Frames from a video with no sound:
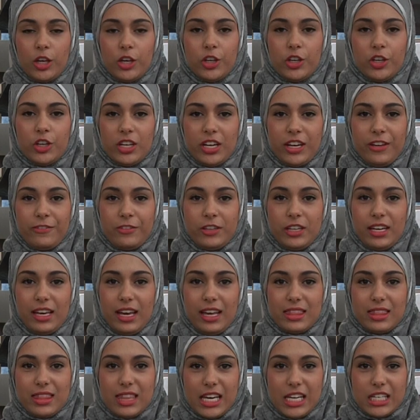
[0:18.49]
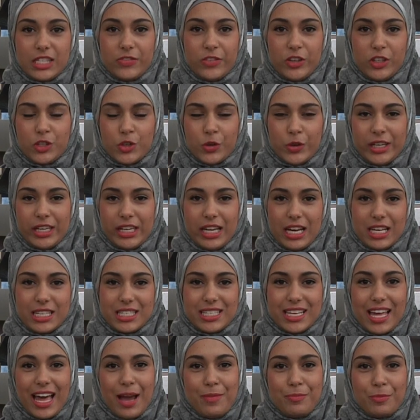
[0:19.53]
Good evening and thanks for joining
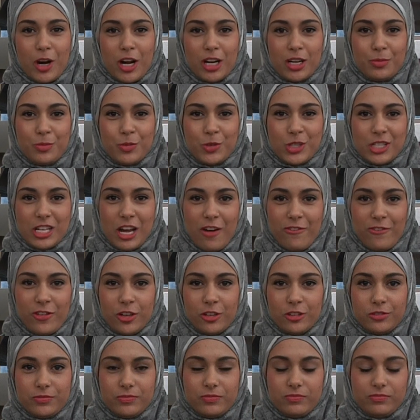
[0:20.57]
us. I'm Rana Mustafa.